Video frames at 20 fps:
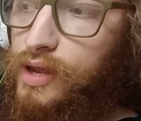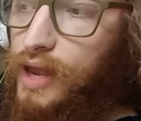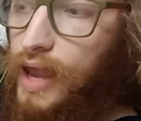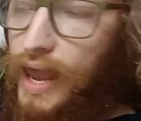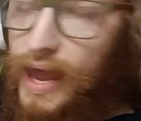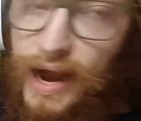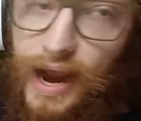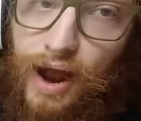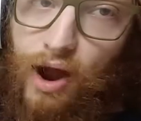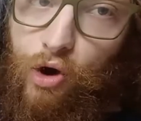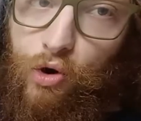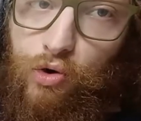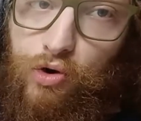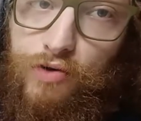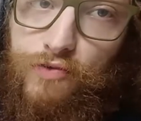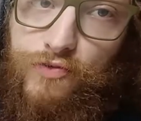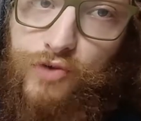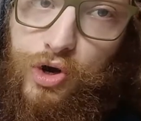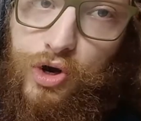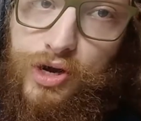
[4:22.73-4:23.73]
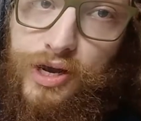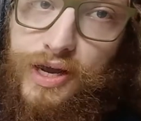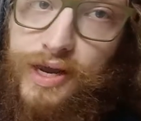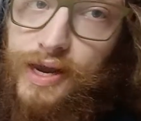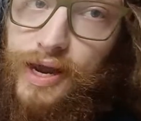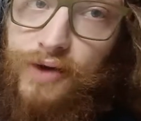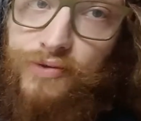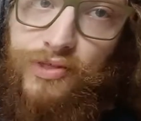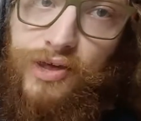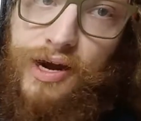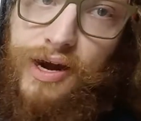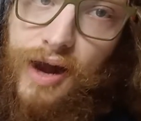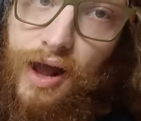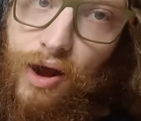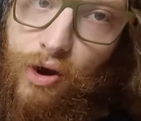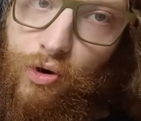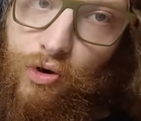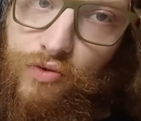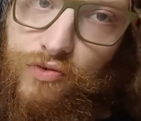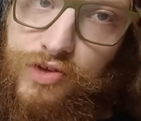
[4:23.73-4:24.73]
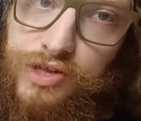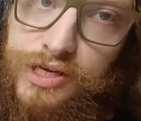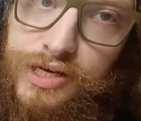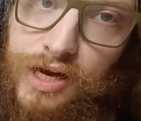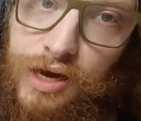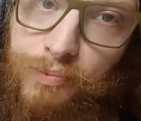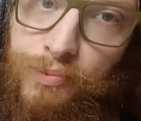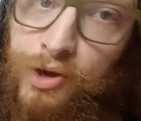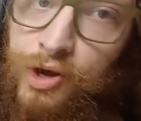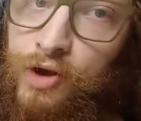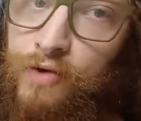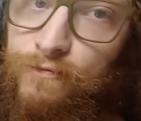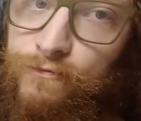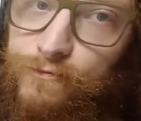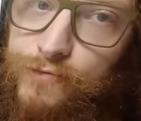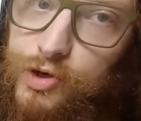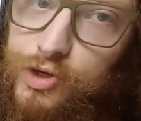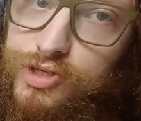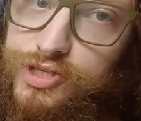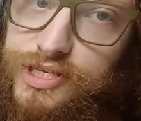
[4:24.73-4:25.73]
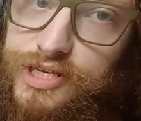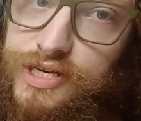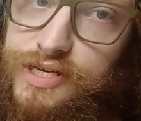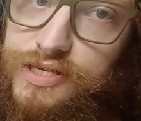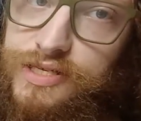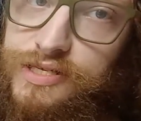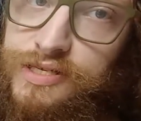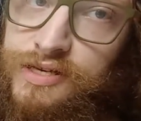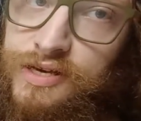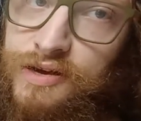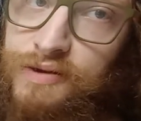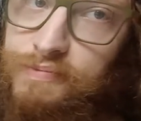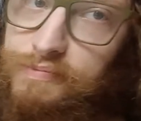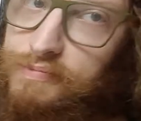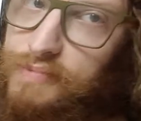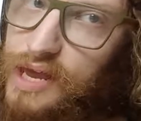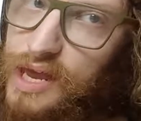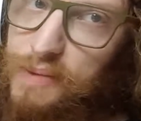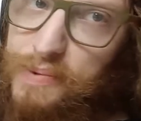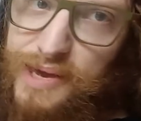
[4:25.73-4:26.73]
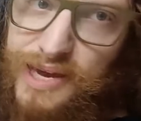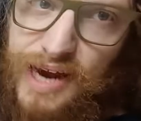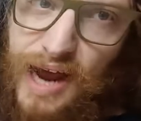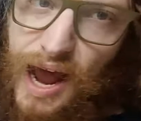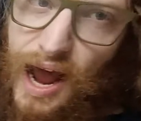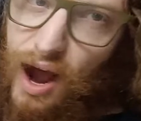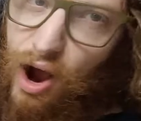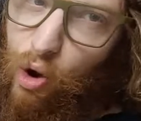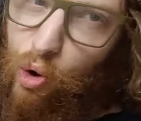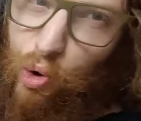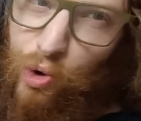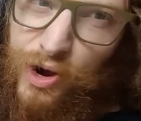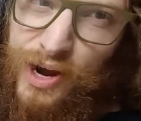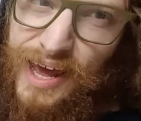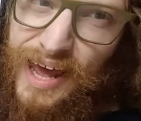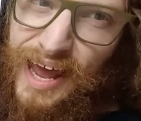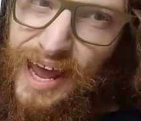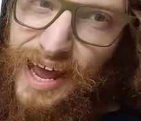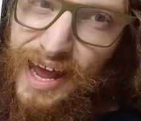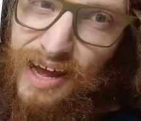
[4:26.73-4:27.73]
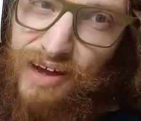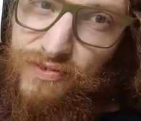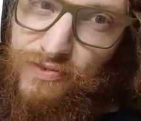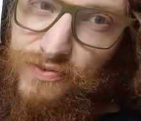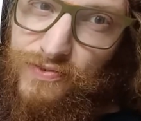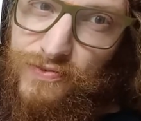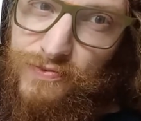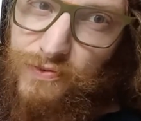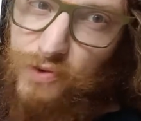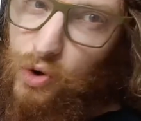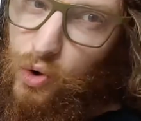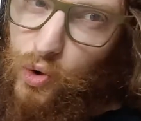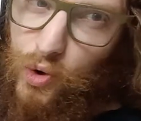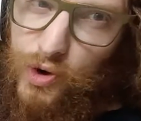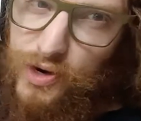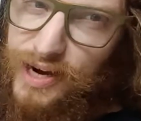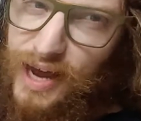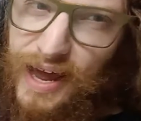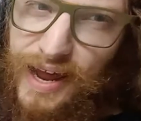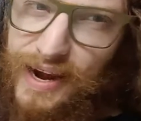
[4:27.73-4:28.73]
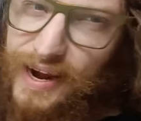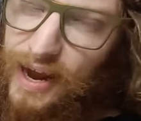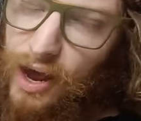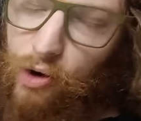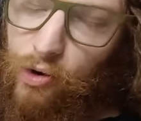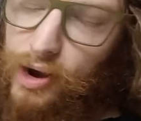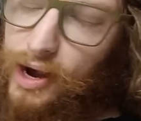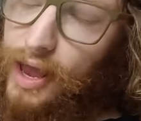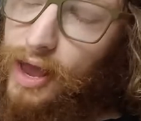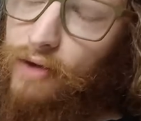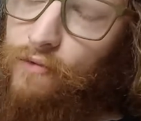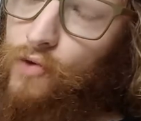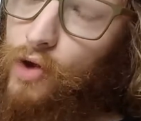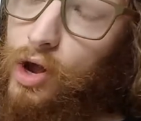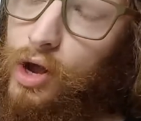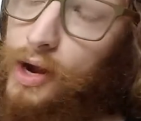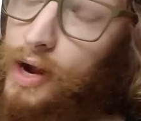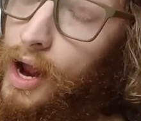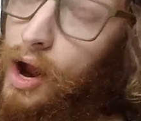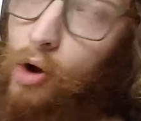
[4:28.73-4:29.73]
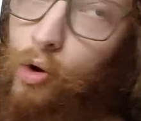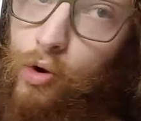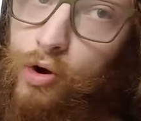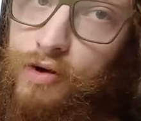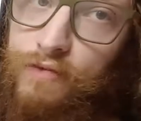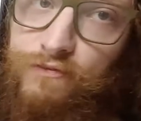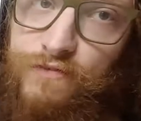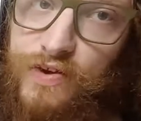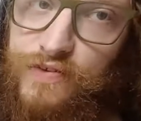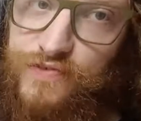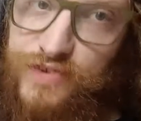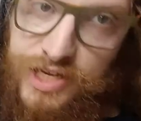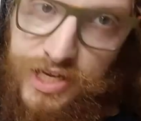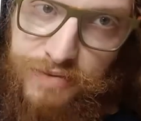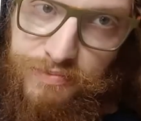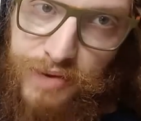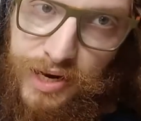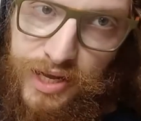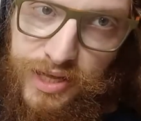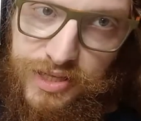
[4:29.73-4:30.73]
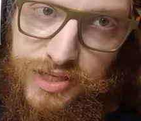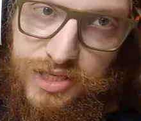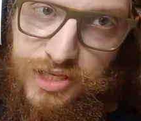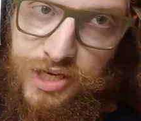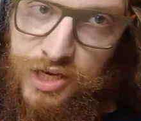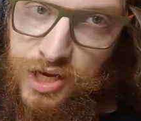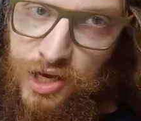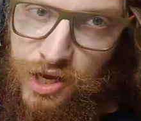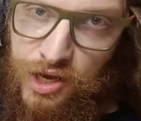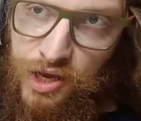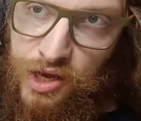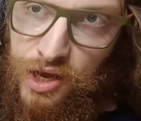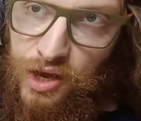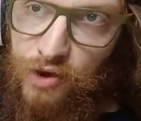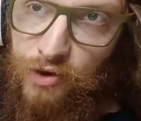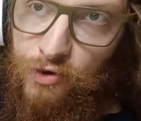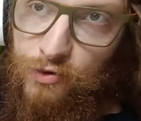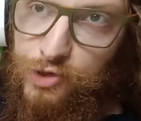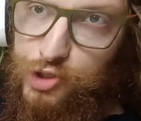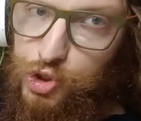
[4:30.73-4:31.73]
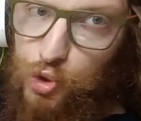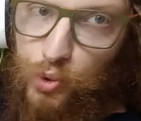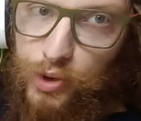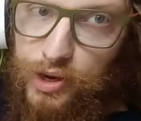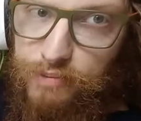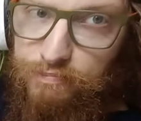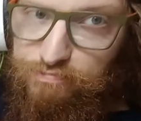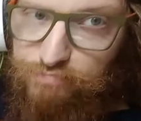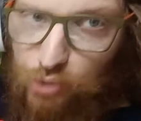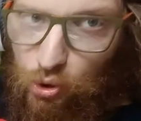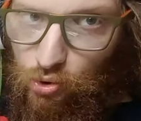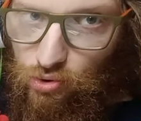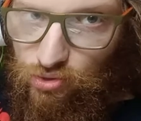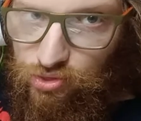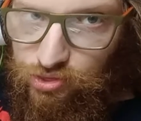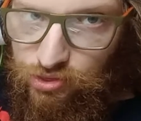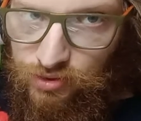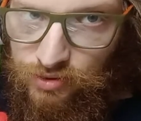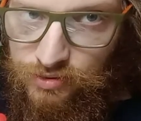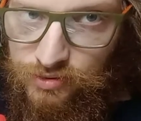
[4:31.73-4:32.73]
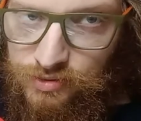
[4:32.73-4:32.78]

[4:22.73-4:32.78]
an hour of cooking and then an hour of cleanup versus maybe an hour and a half, or not an hour and a half, an hour and 15 minutes doing both.